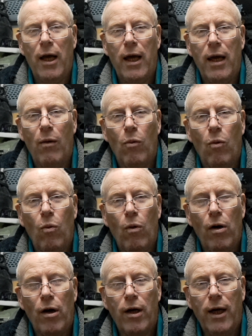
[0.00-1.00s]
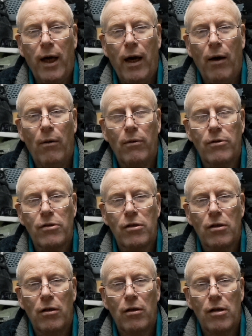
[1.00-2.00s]
it will work out
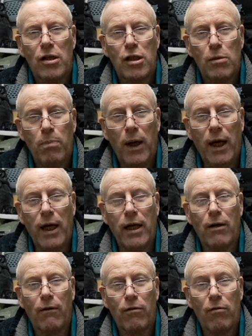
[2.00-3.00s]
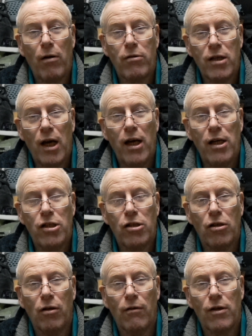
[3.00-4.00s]
the speed of the
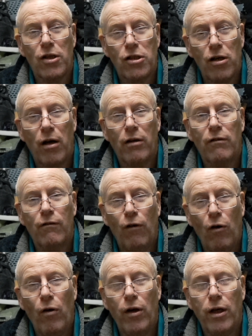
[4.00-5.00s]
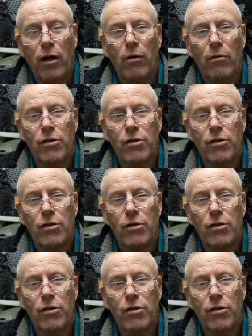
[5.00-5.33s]
rotation of the shafts for you.